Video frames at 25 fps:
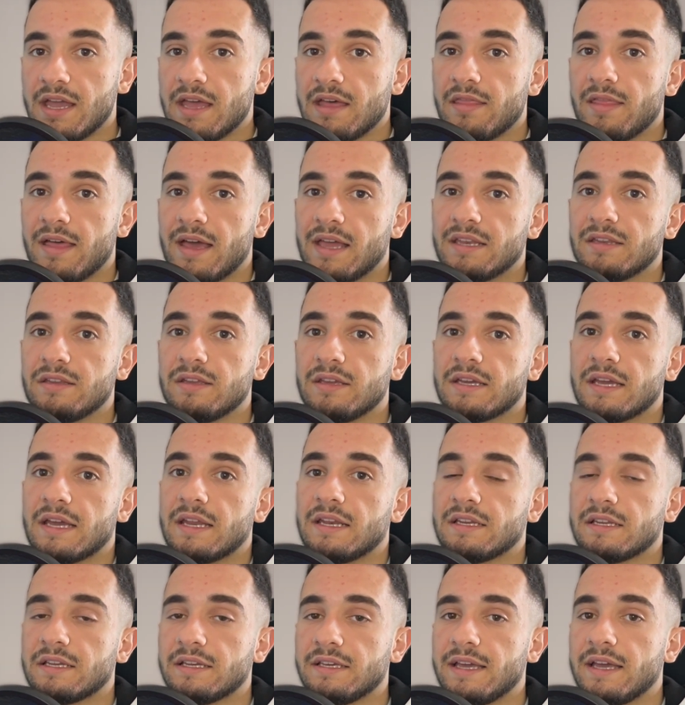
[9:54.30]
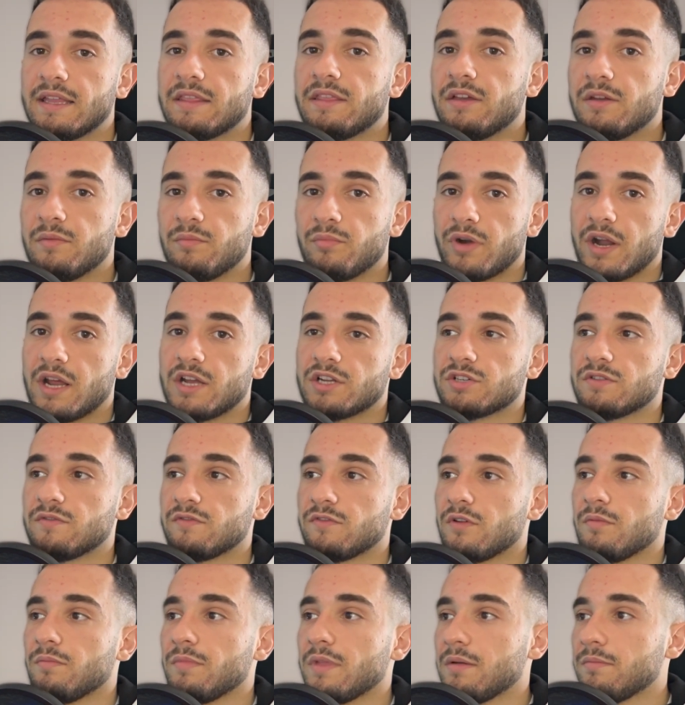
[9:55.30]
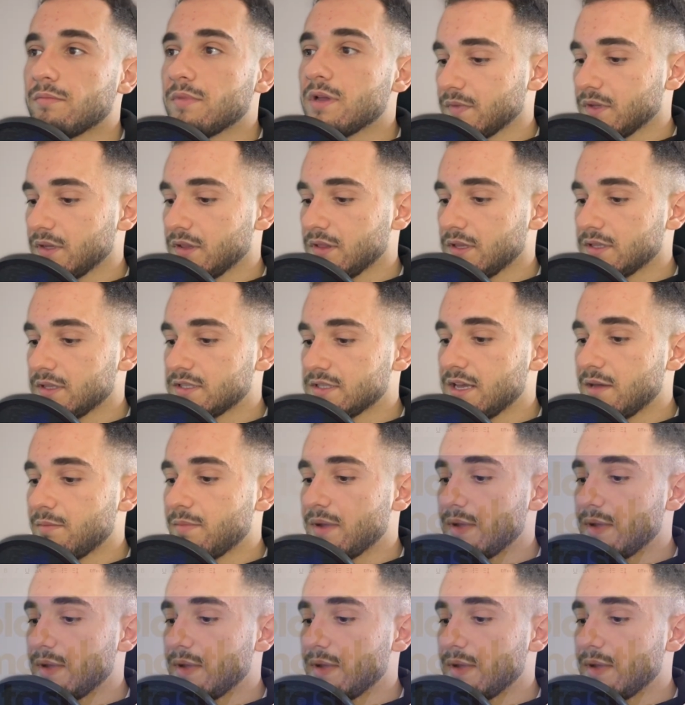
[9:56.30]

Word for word: then you can get the impression from them. Let's get